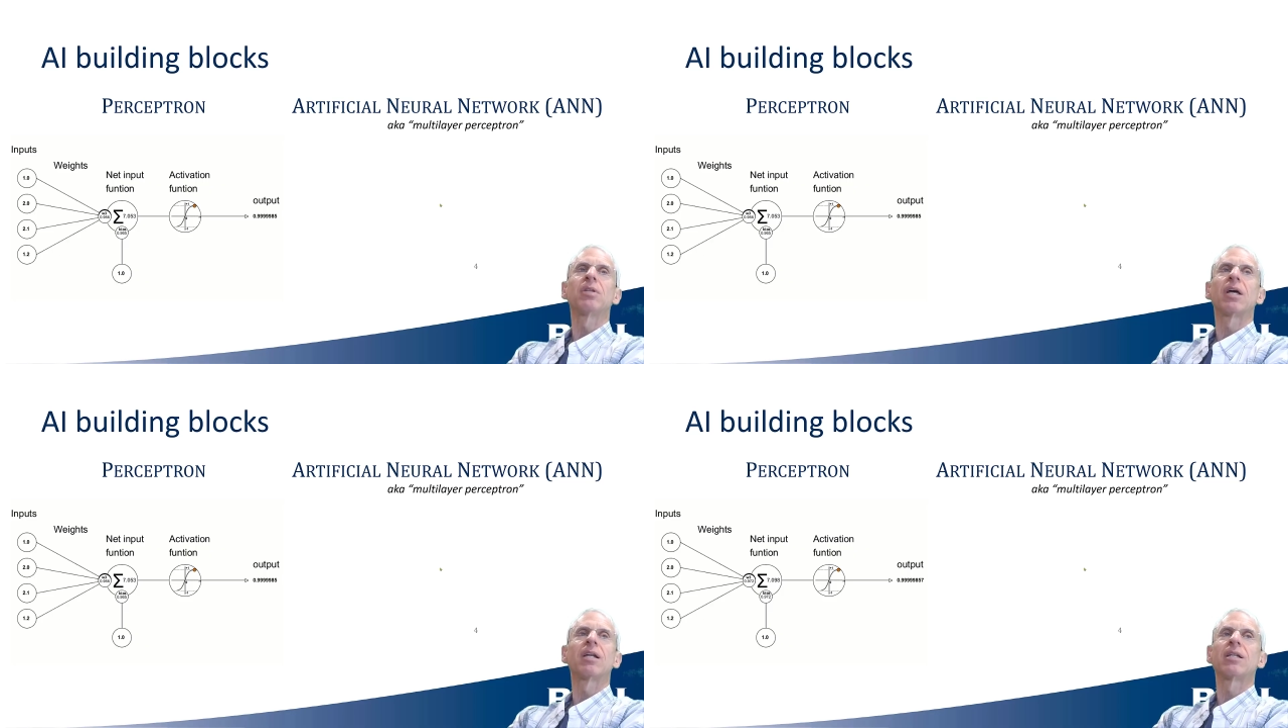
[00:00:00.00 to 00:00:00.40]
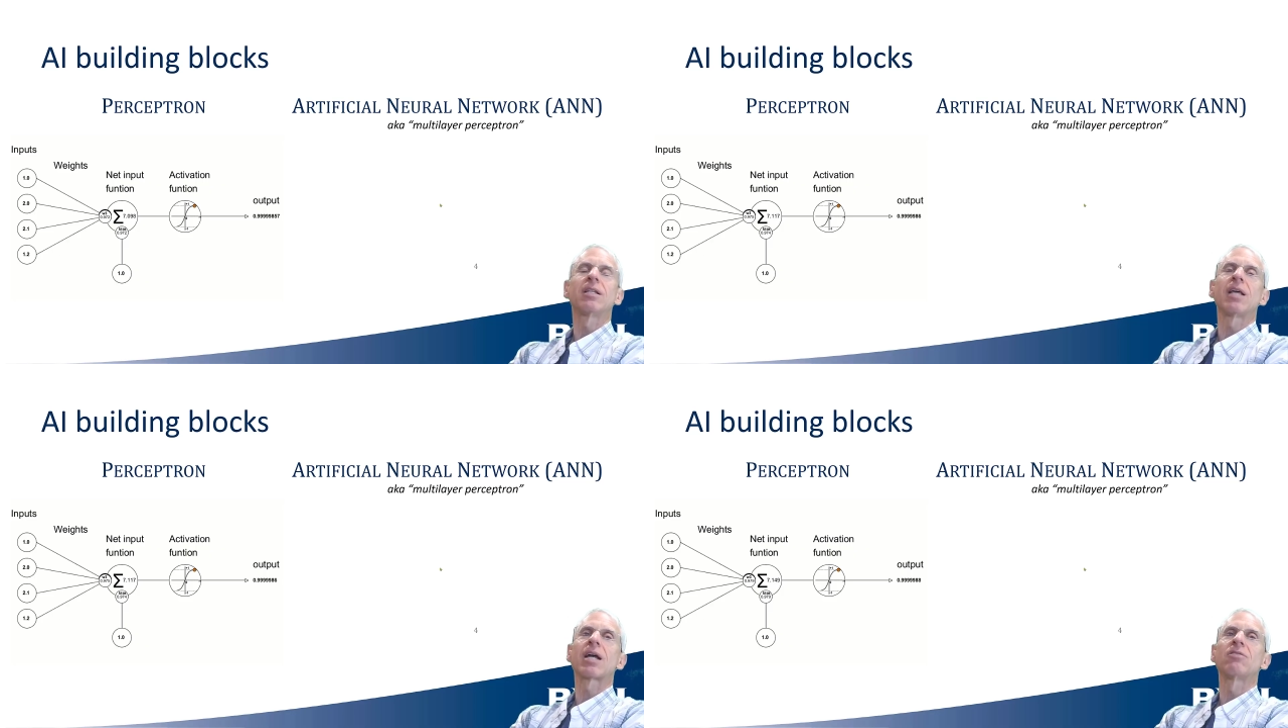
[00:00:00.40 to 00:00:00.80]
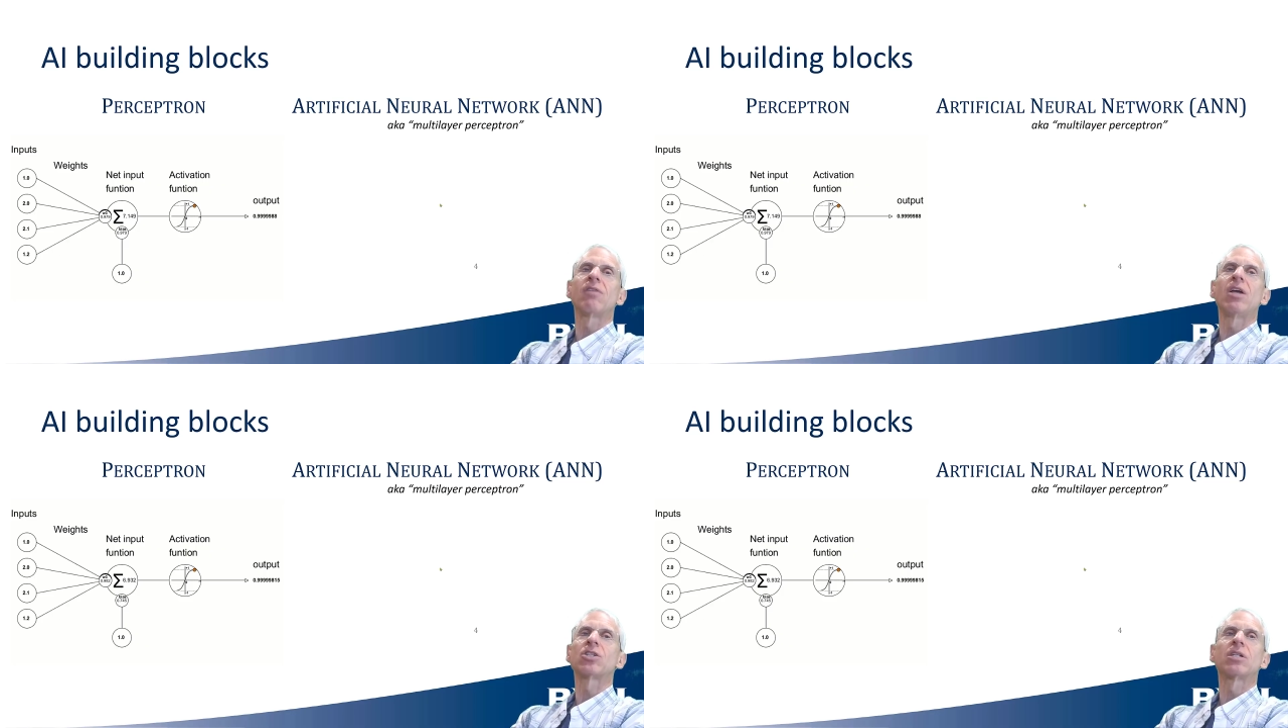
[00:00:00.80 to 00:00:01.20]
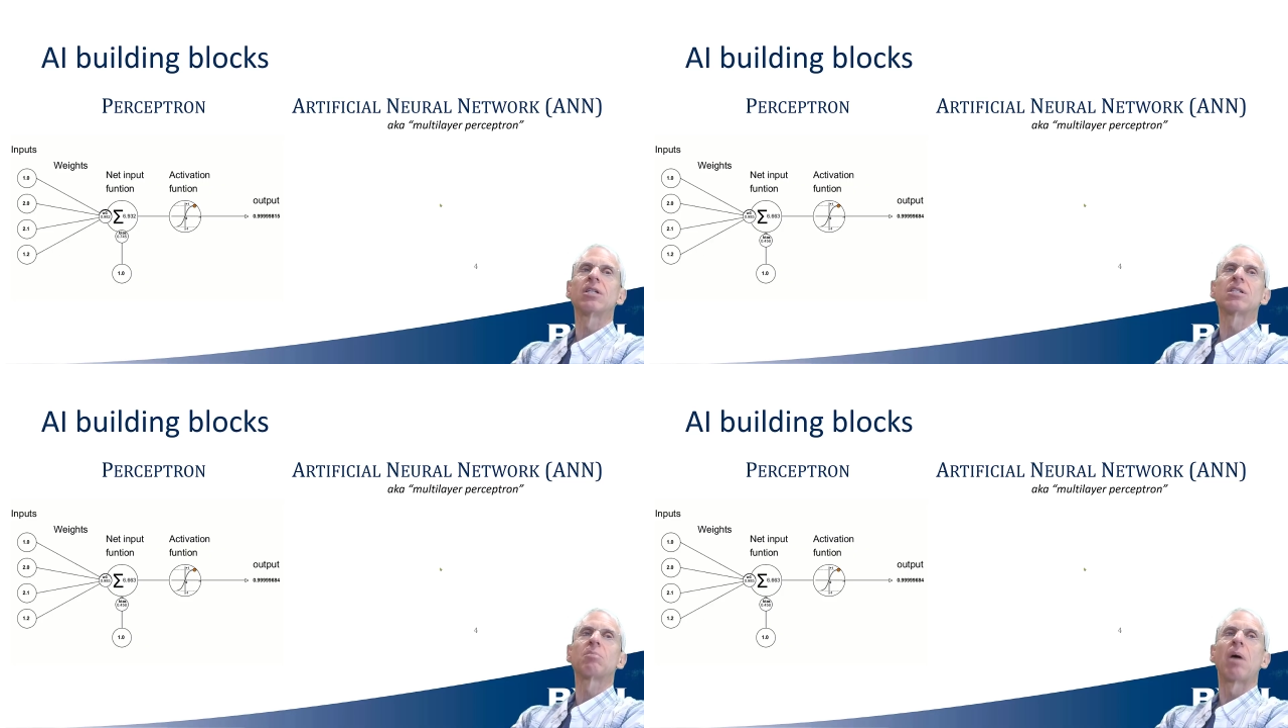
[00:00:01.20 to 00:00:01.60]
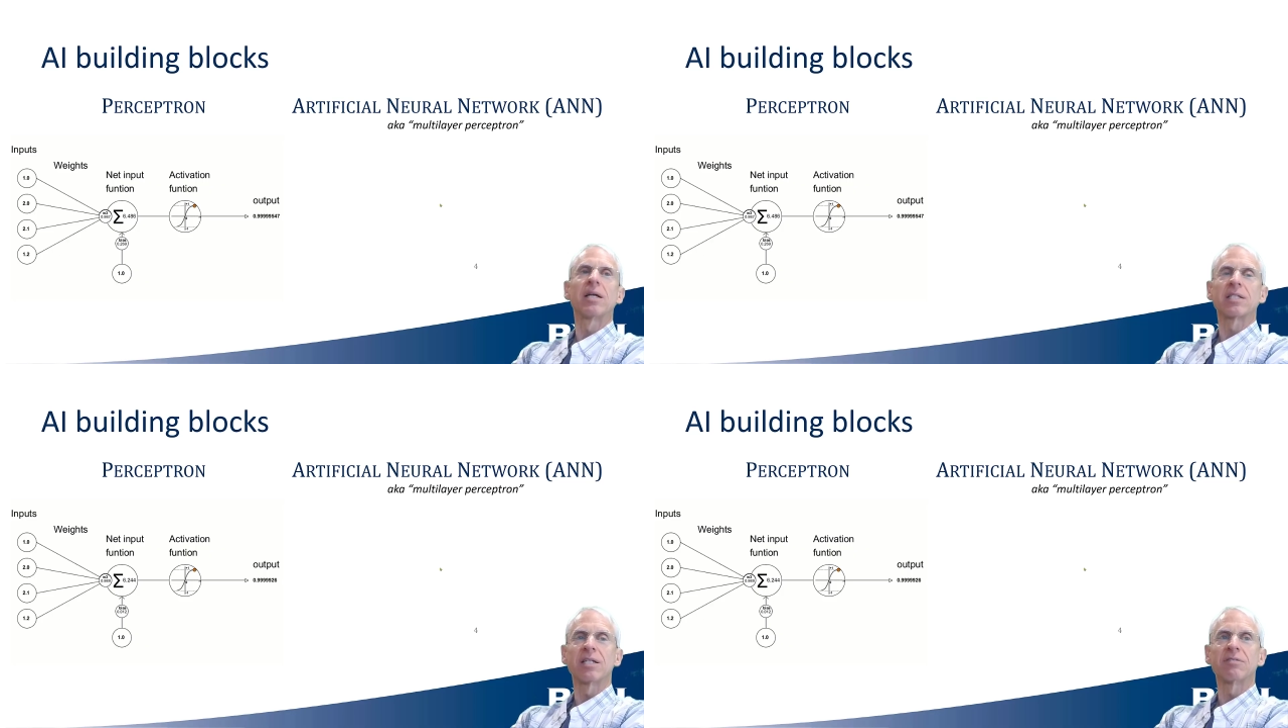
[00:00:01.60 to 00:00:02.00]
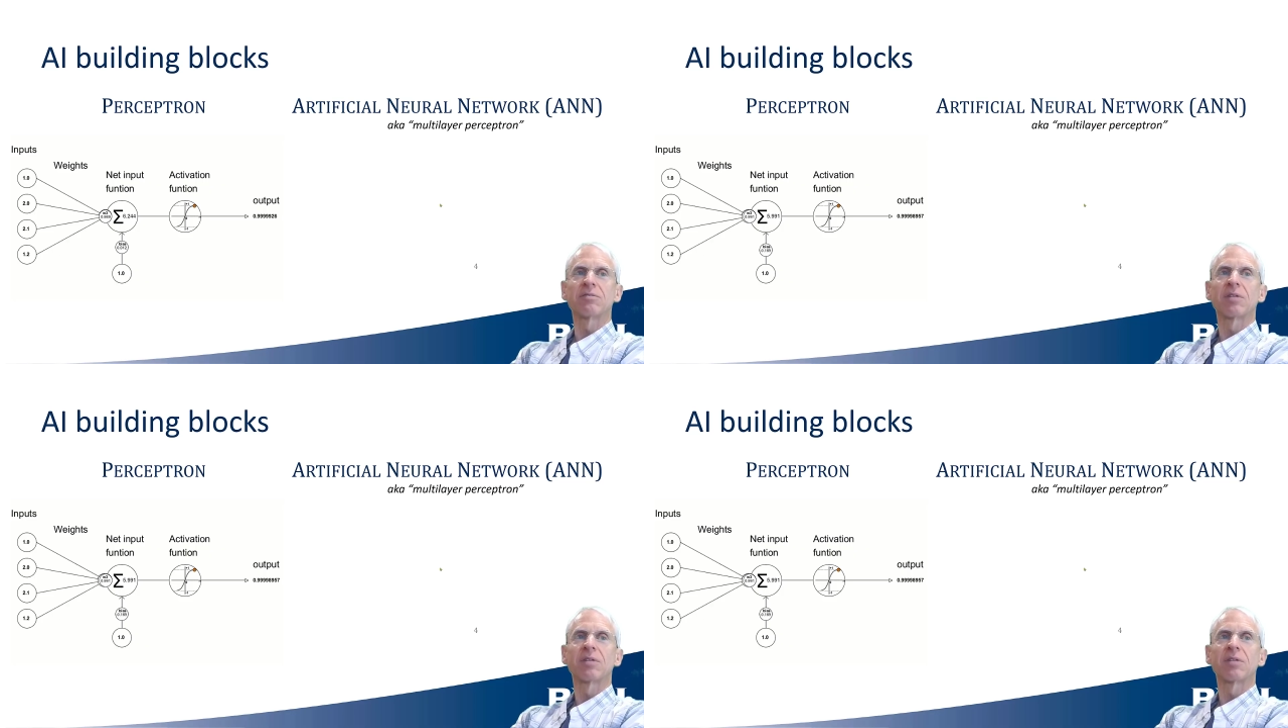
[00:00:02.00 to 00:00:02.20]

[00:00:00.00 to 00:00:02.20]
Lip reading: then the activation is positive.